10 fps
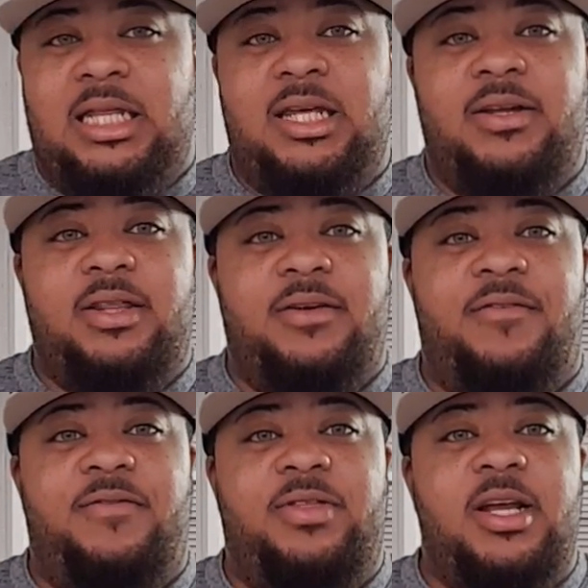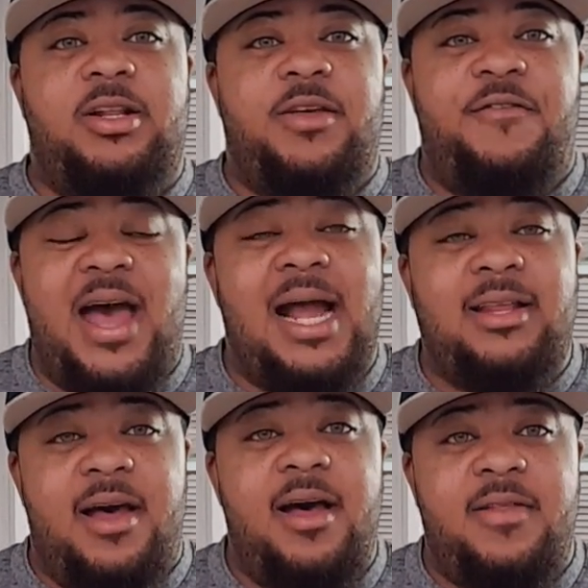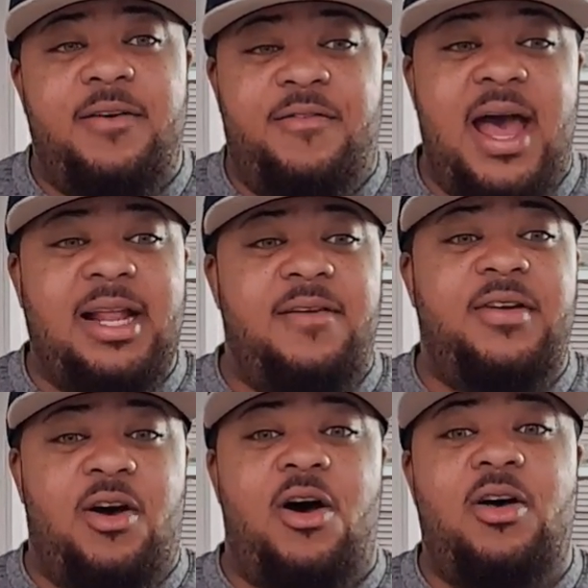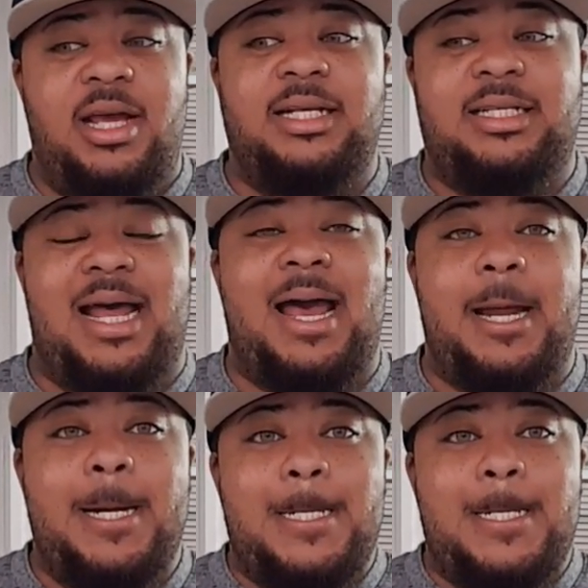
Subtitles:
The fact of it all is that